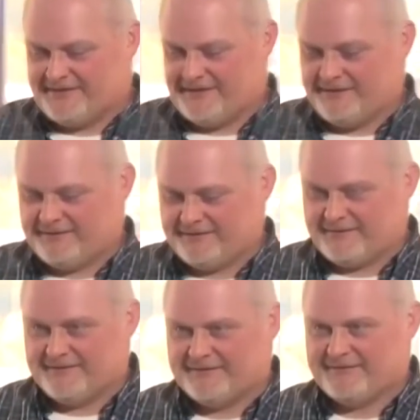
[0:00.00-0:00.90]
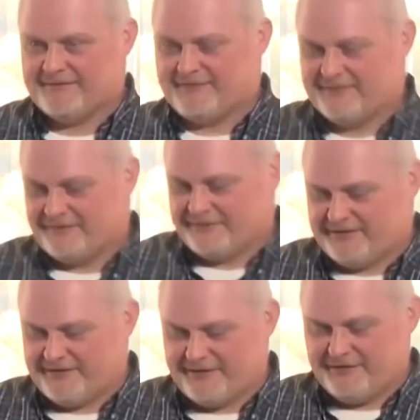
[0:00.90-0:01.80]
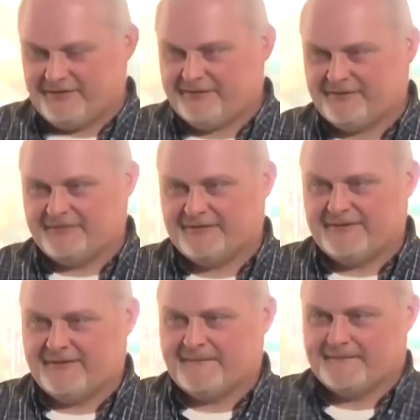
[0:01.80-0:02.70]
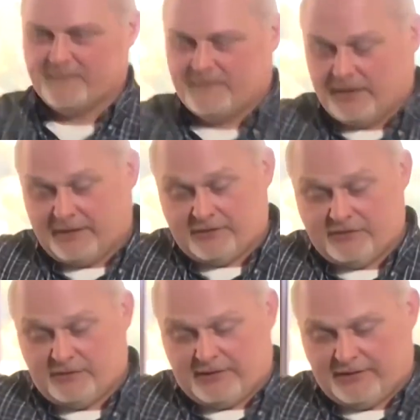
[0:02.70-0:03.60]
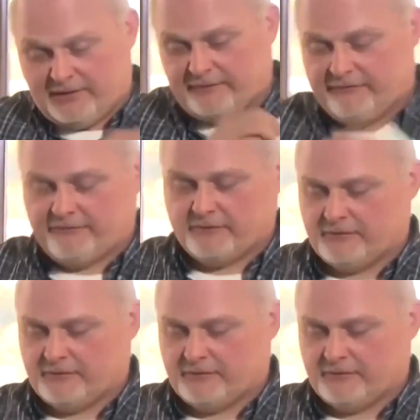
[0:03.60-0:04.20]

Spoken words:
But I think we feel safe to say that we have the